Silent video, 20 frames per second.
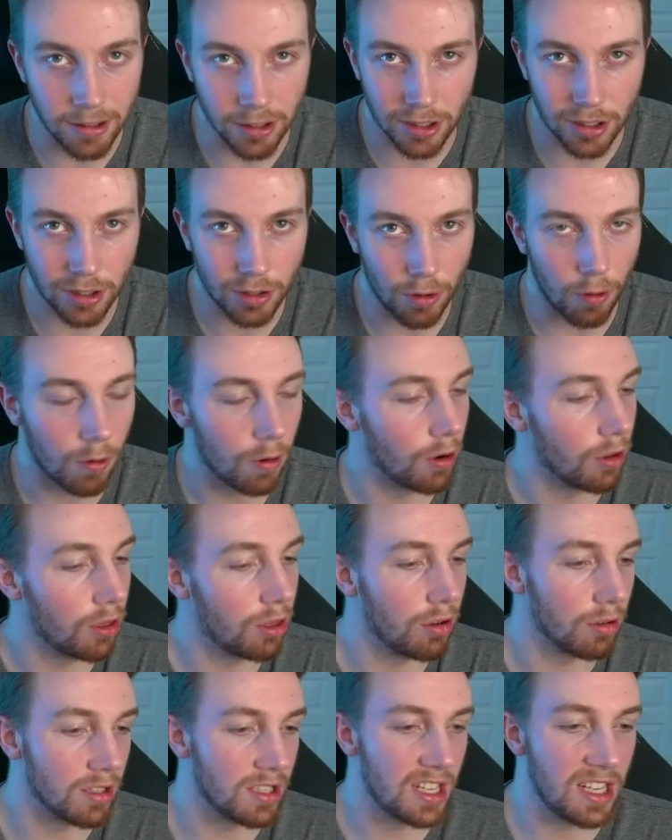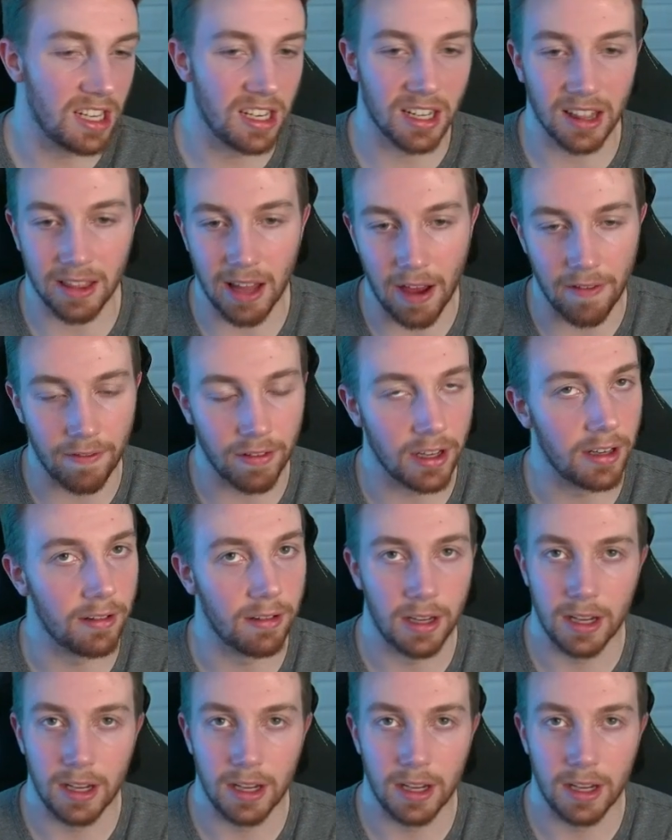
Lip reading: score, 13-11,